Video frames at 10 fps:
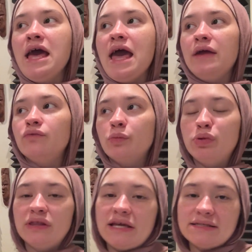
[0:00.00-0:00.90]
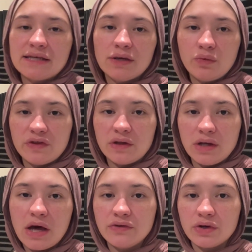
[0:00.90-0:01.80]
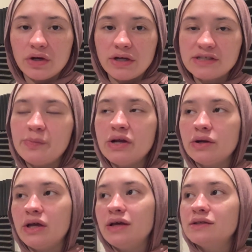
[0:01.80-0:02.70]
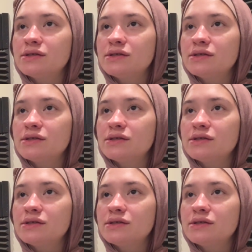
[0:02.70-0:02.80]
and replace it with another experience